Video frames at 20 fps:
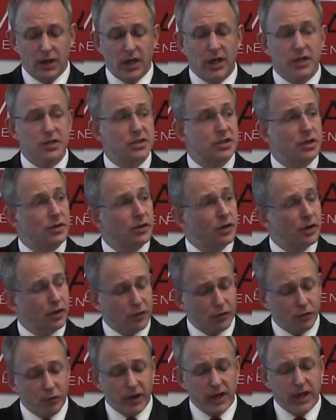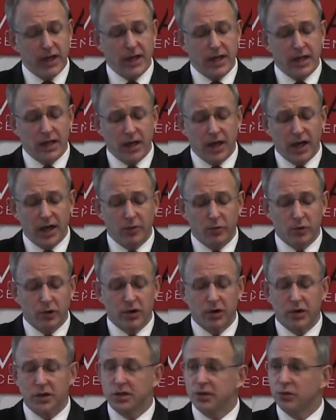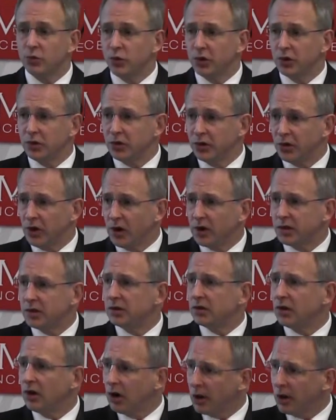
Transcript: is that the three networks will not